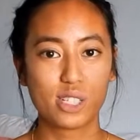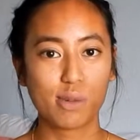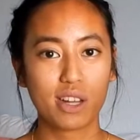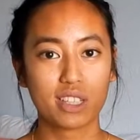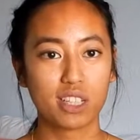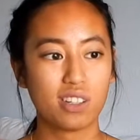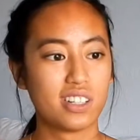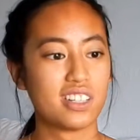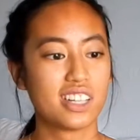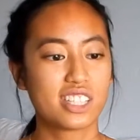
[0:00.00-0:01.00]
small and cute,
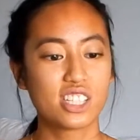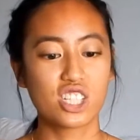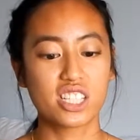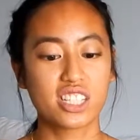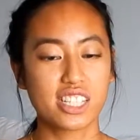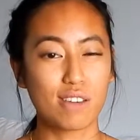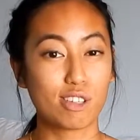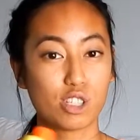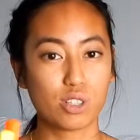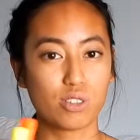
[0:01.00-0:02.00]
and I suggest at least
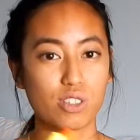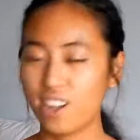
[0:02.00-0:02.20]
having two.